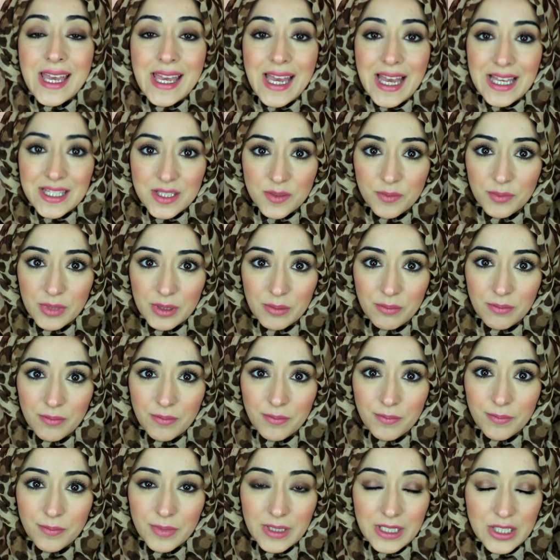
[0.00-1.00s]
It hasn't been
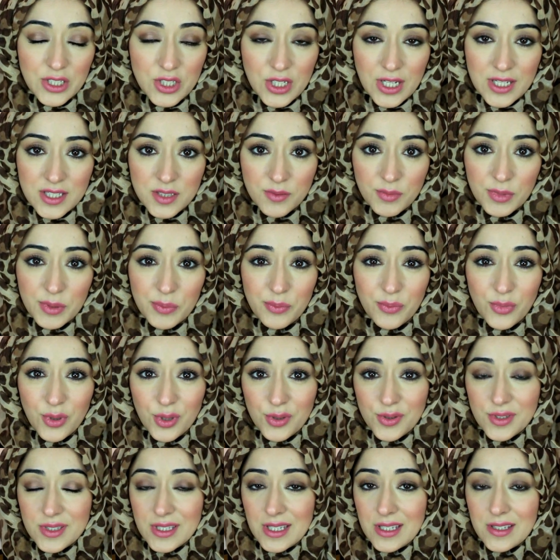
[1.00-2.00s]
bleached, it hasn't been
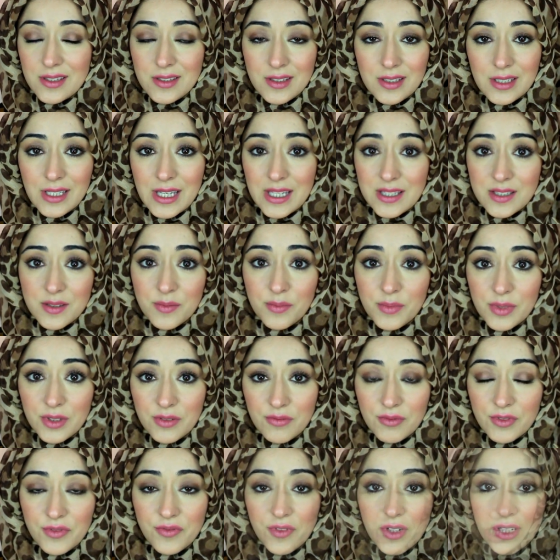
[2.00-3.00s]
processed, and it hasn't
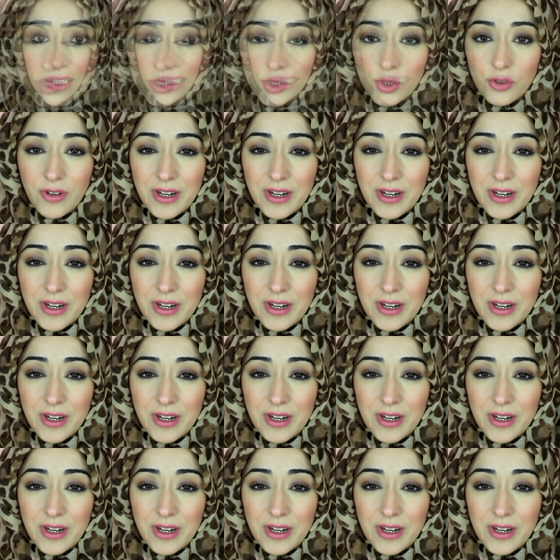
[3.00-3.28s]
been refined.